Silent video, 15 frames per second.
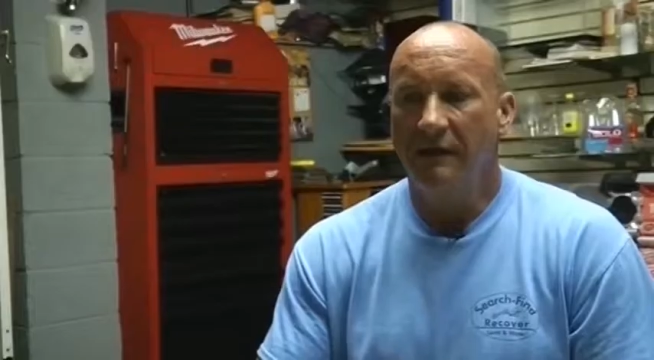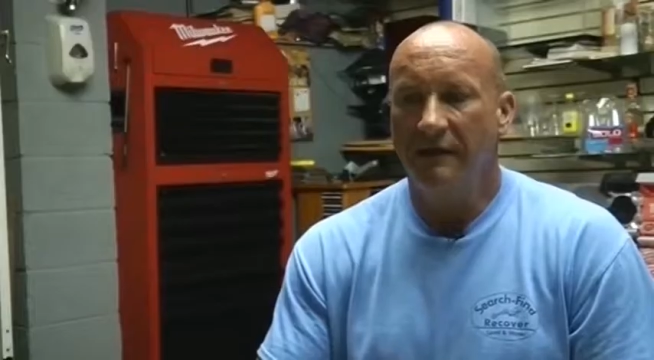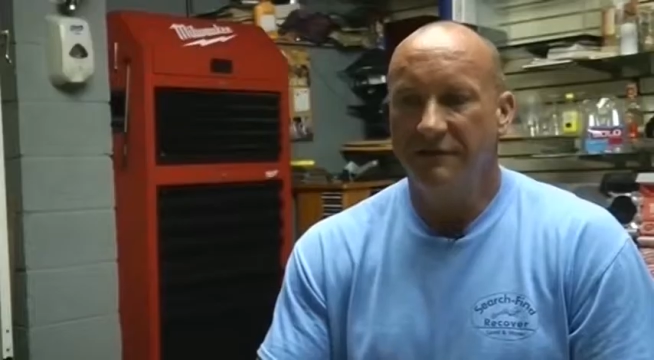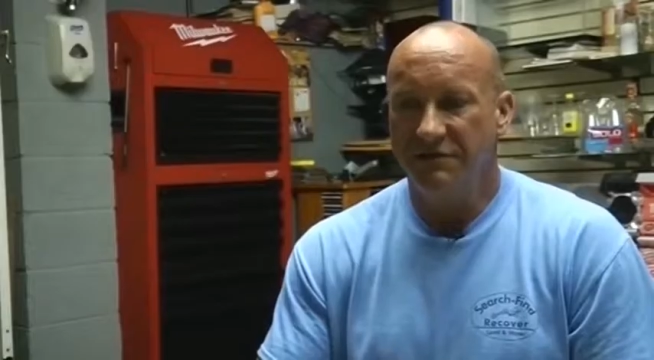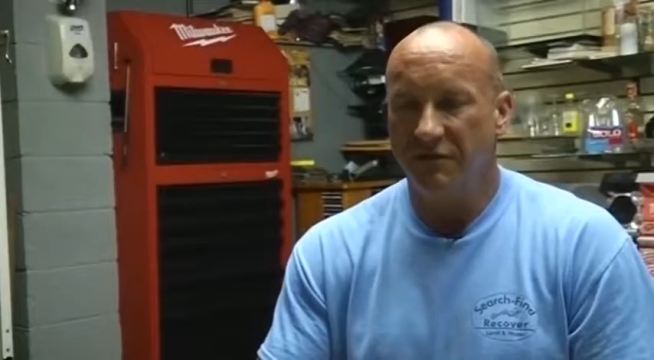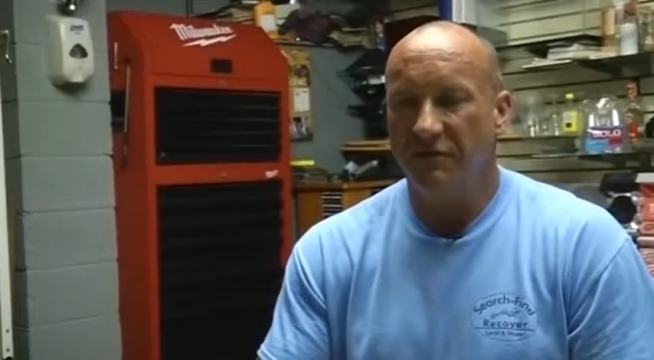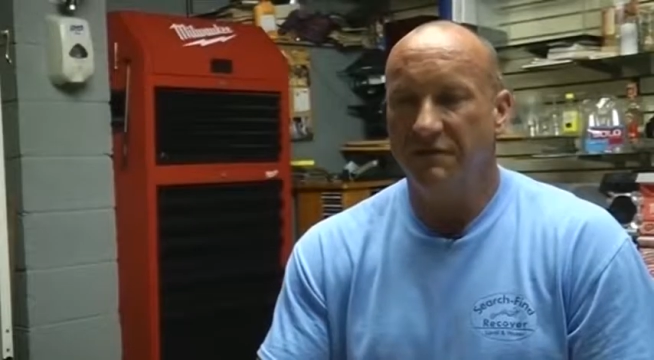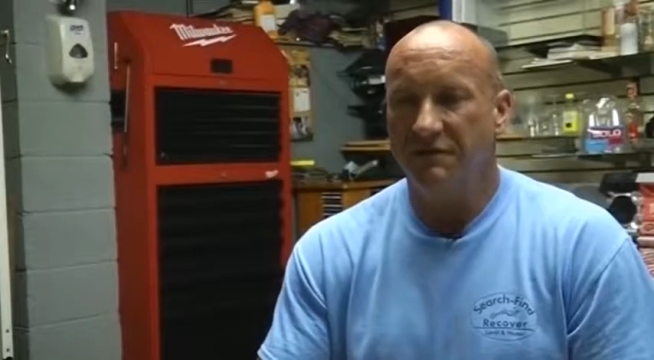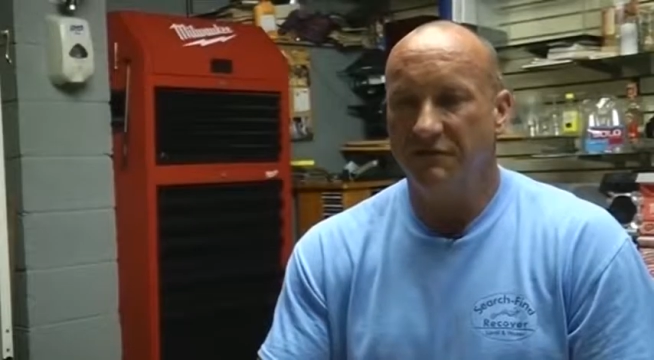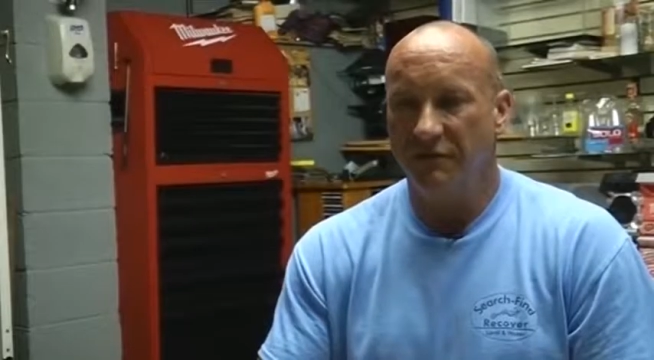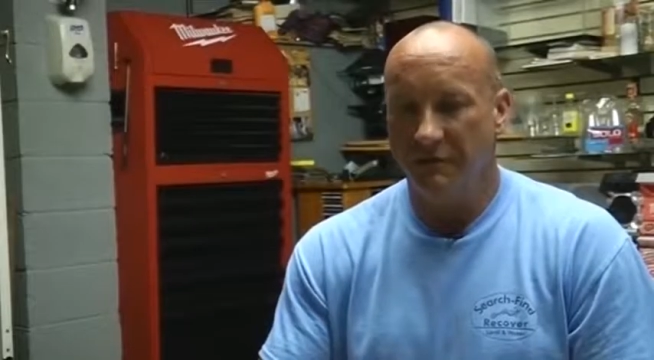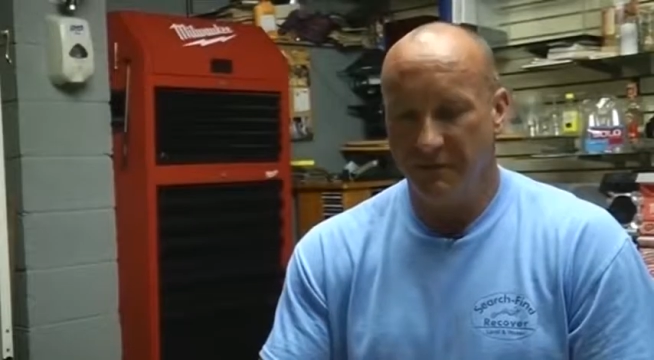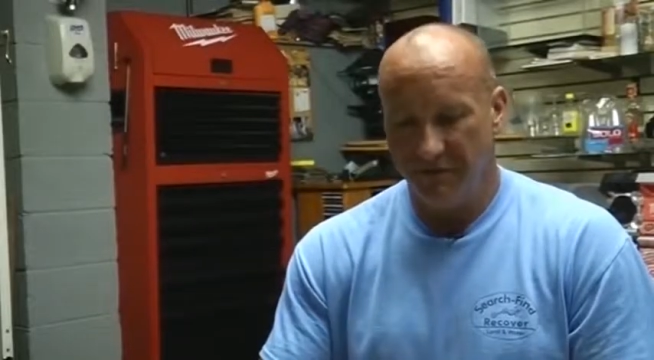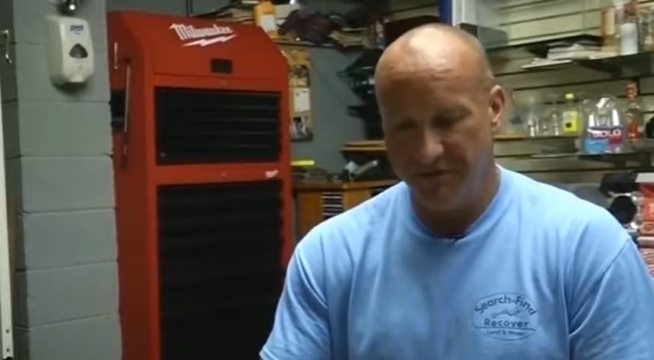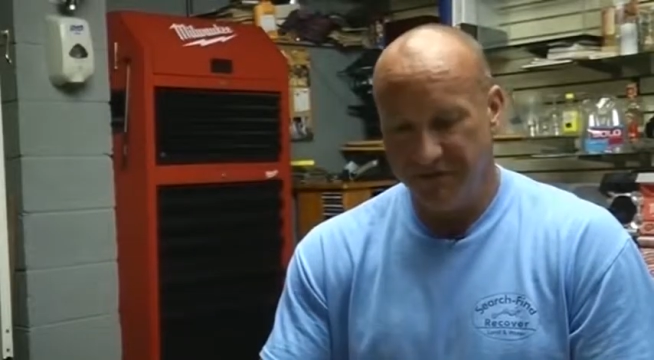and show it to
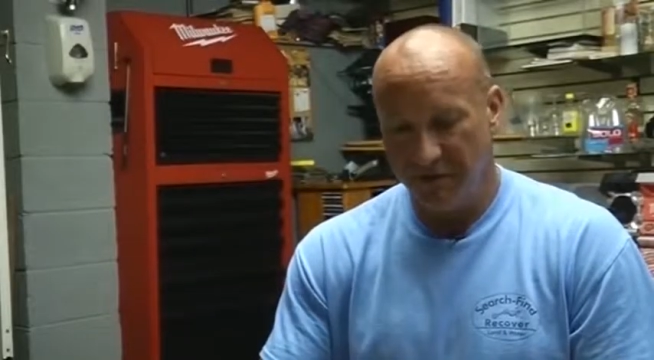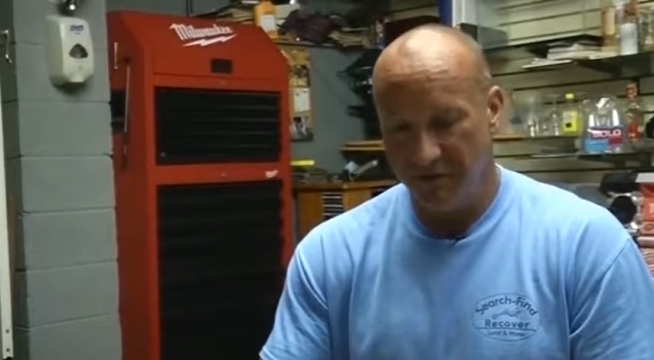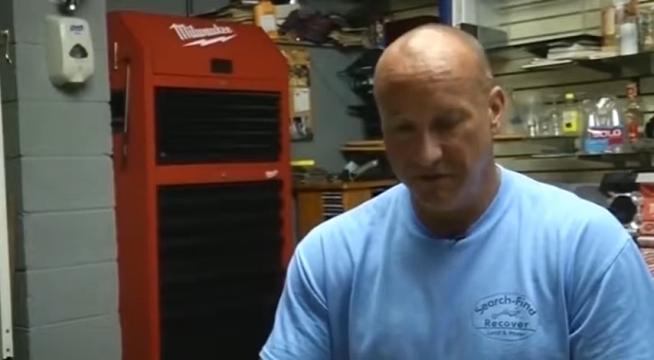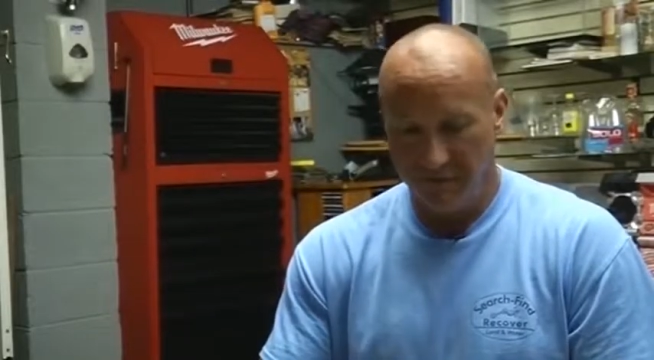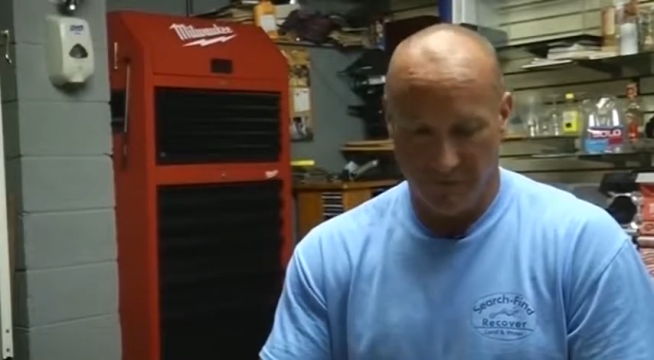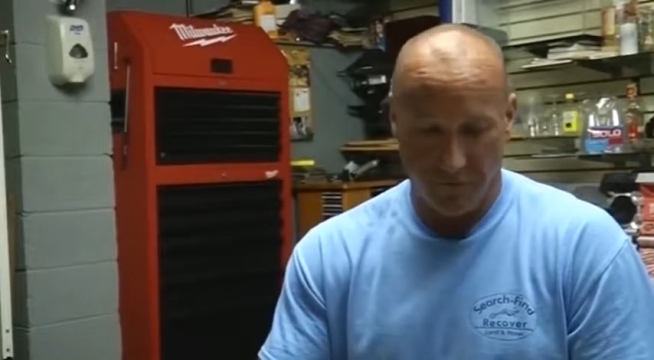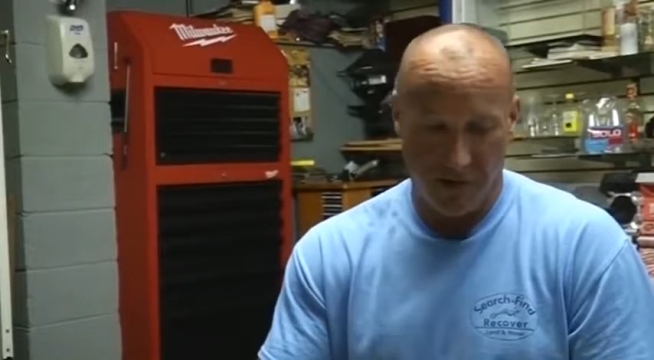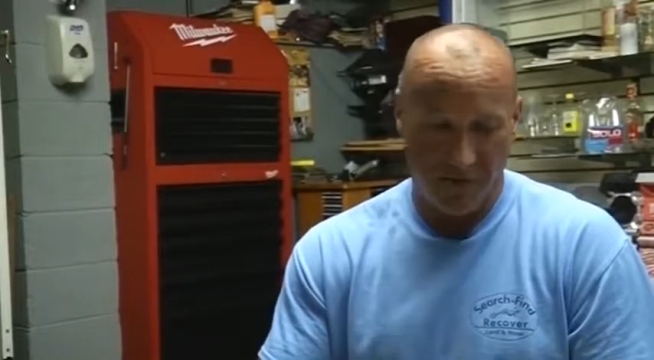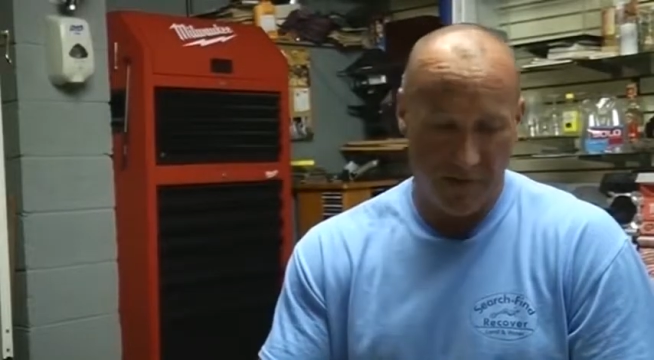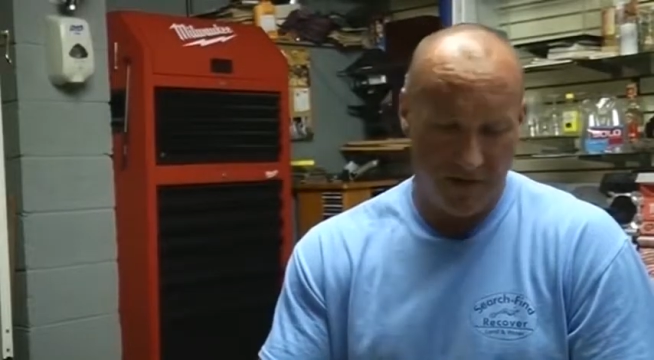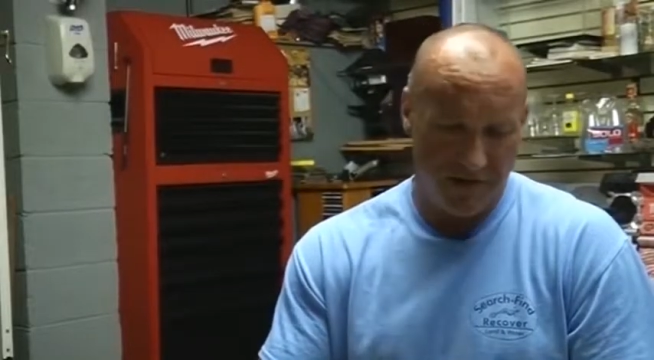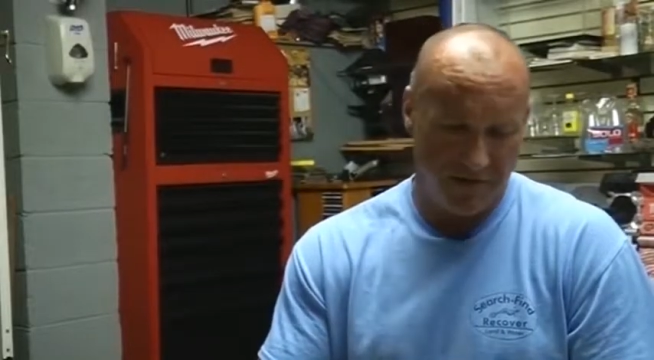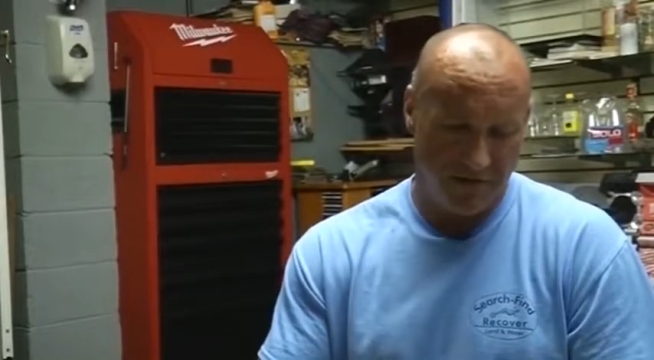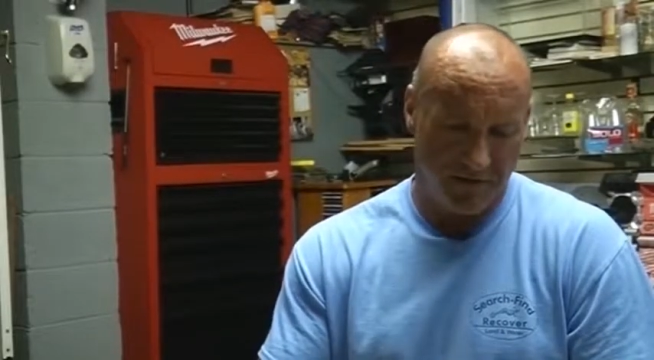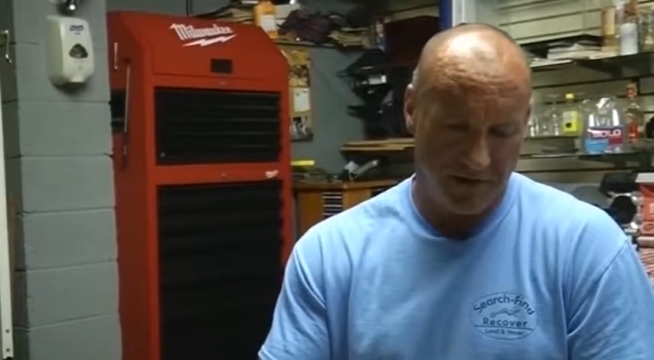him, and we start rubbing
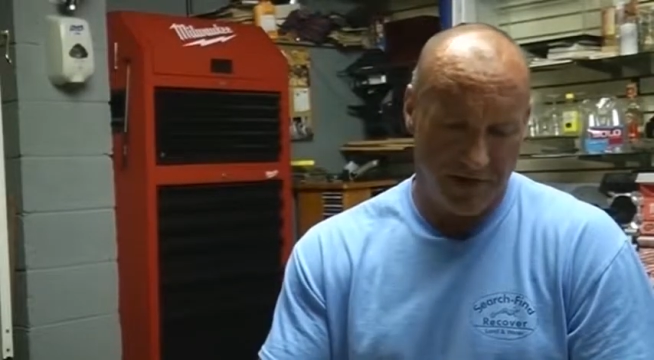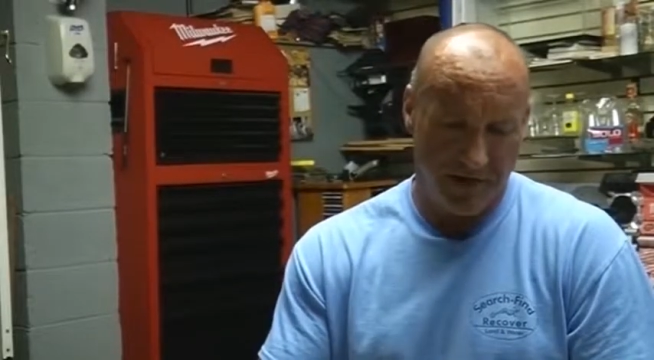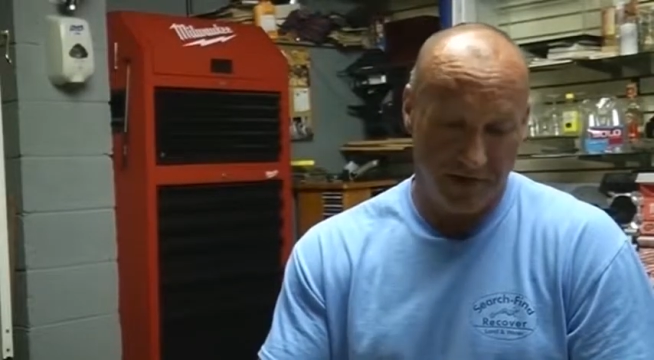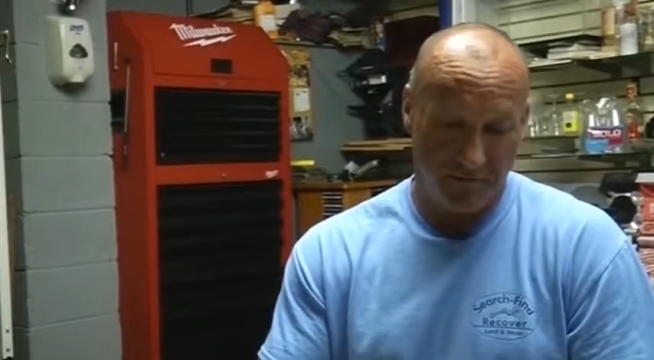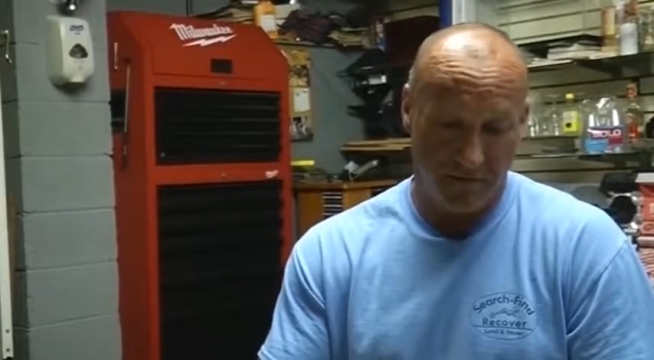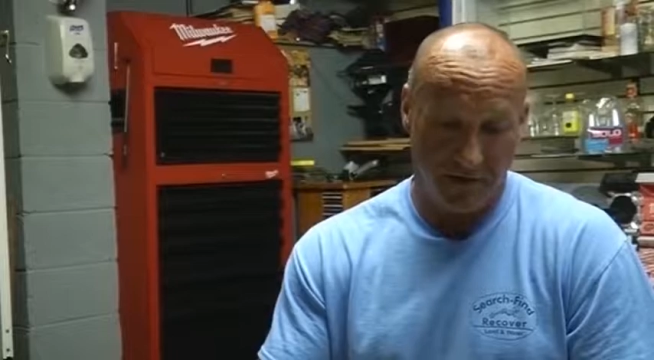it and looking at it.